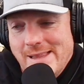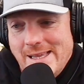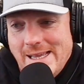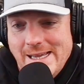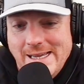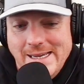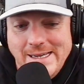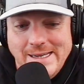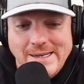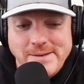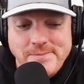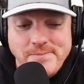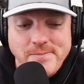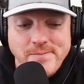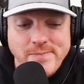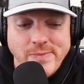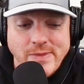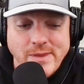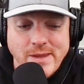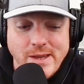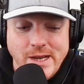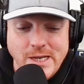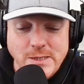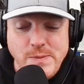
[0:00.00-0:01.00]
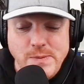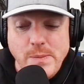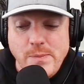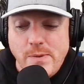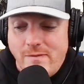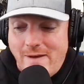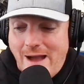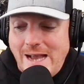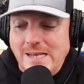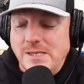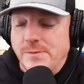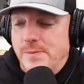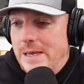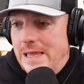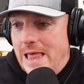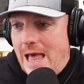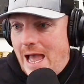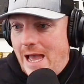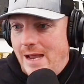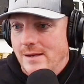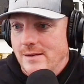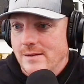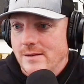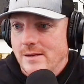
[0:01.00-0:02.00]
Like, because people have asked me
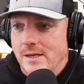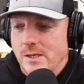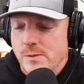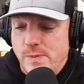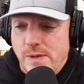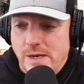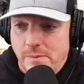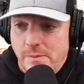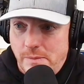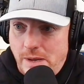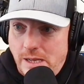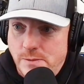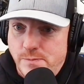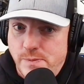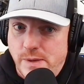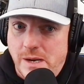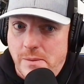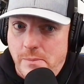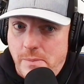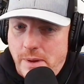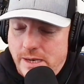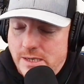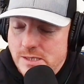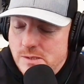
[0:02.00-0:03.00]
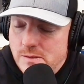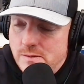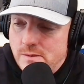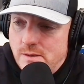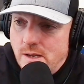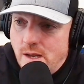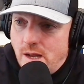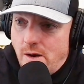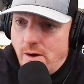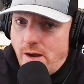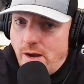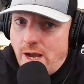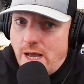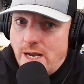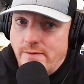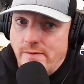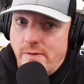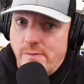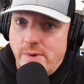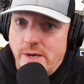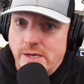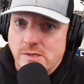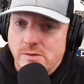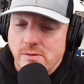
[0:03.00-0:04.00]
that. It's been a mixed, kind of
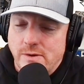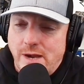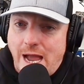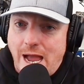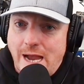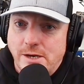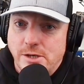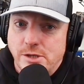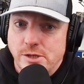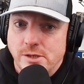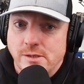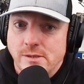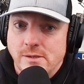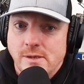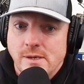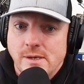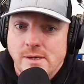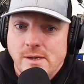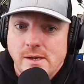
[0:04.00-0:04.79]
a mixed reaction.